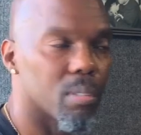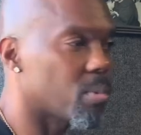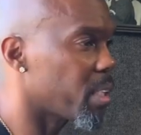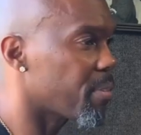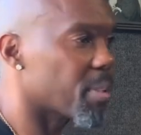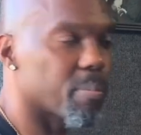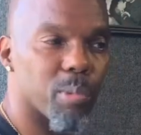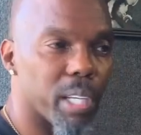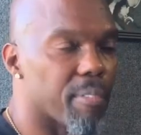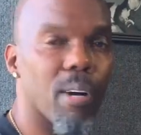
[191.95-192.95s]
whatever
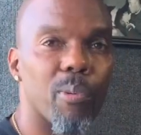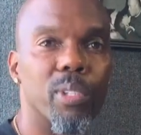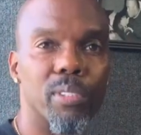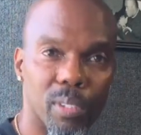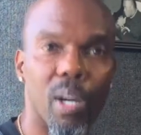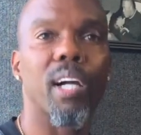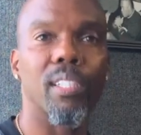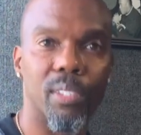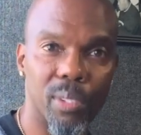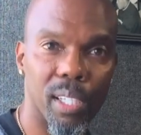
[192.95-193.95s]
whatever I want to do, I
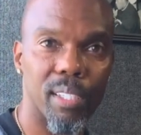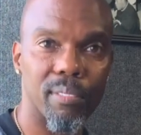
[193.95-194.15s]
can do it.